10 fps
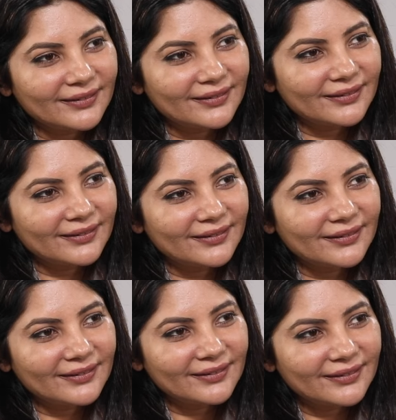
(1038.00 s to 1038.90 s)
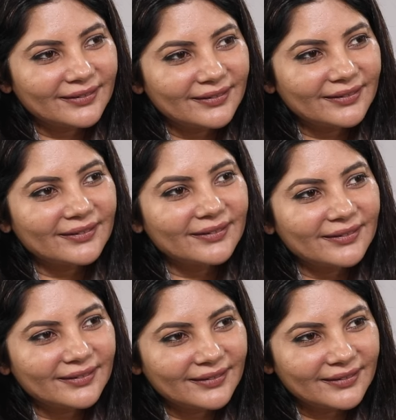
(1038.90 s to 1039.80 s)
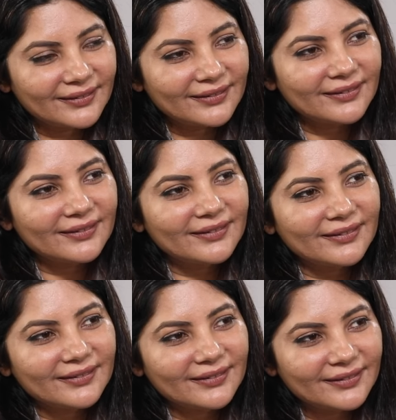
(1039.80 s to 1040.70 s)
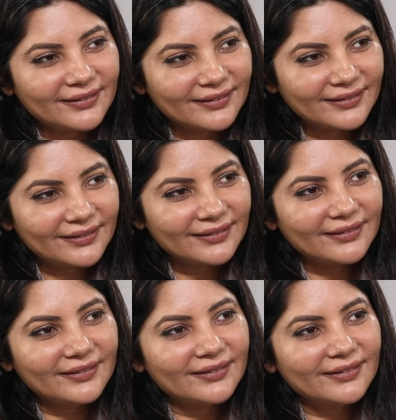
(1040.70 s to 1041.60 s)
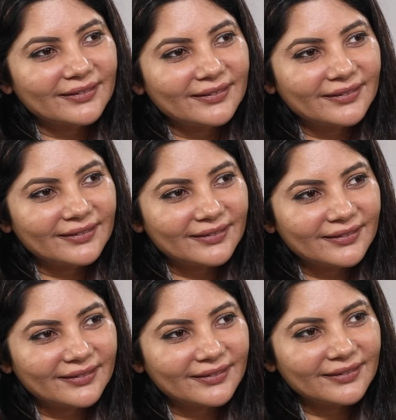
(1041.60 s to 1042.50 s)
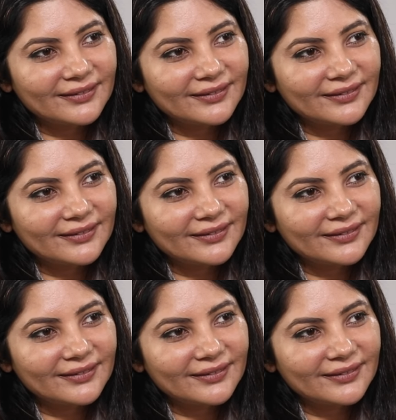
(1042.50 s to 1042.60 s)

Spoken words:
No words are spoken by the person on screen.